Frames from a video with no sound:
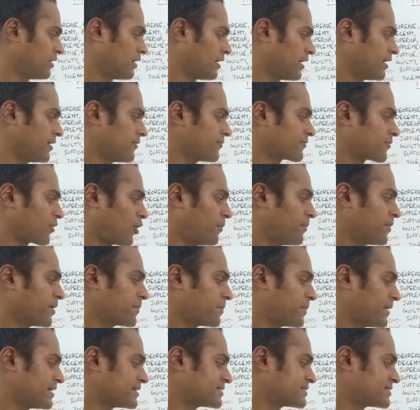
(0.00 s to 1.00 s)
If
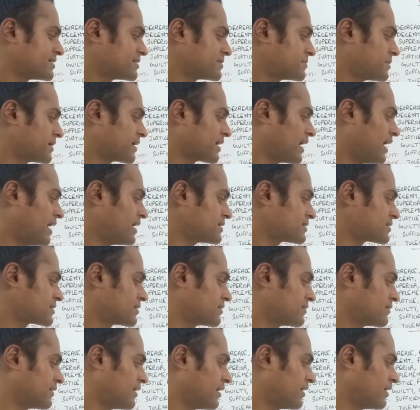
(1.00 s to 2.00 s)
commonplace is being
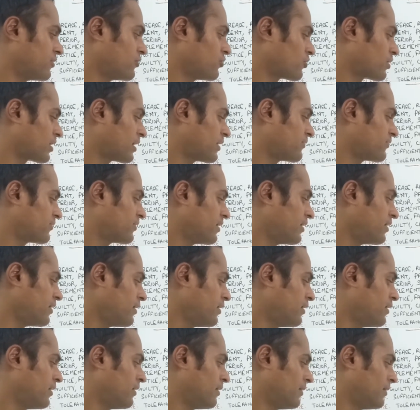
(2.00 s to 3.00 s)
asked, then you can
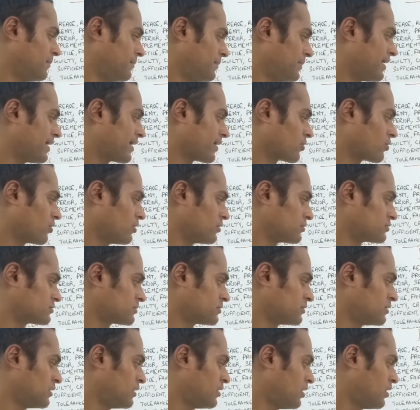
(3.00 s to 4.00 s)
say
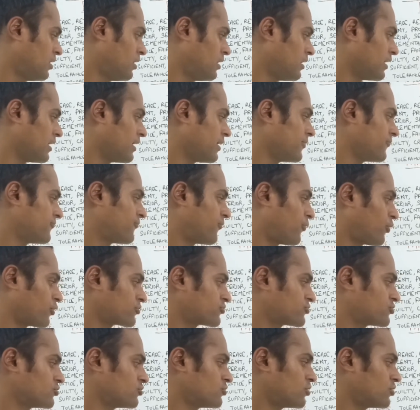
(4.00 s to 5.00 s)
miraculous. If
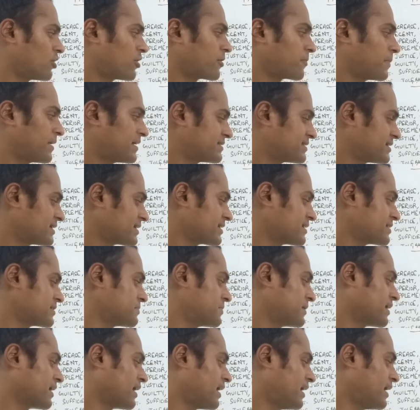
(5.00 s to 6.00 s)
fortune or blessing is
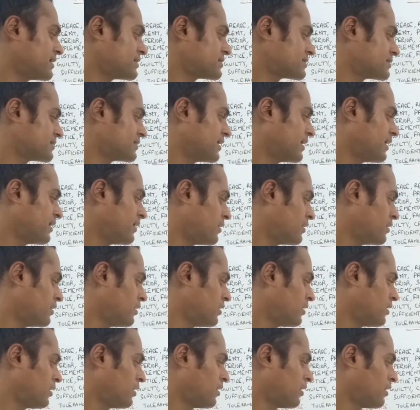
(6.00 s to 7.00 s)
being asked,
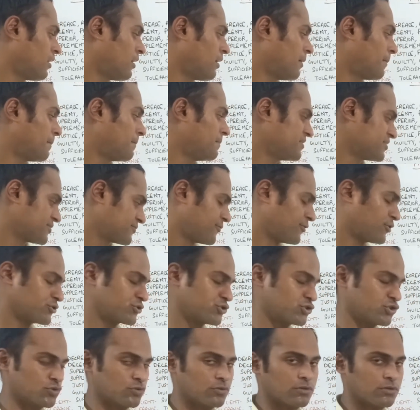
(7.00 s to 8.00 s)
then
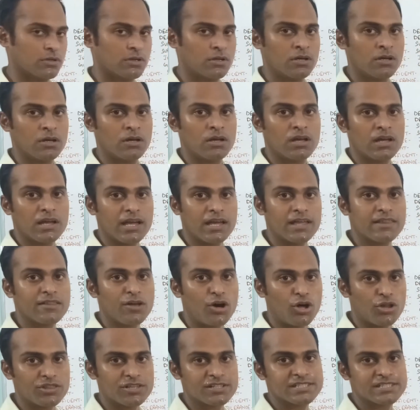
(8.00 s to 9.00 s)
misfortune. In
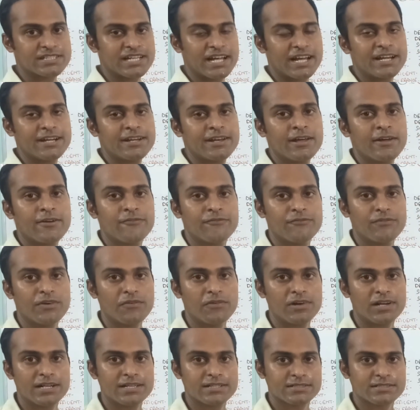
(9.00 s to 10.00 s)
the other side, we
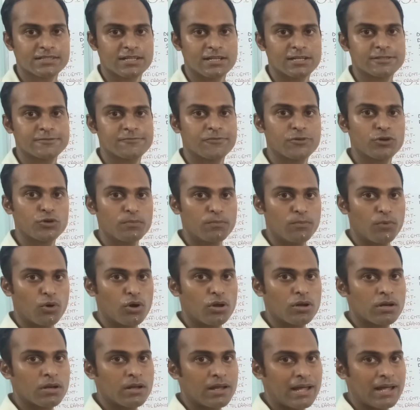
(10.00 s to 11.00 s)
will discuss few
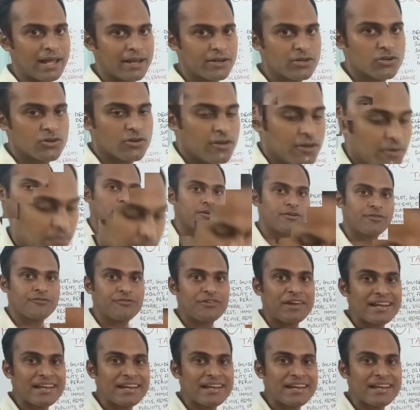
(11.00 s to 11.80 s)
more antonyms.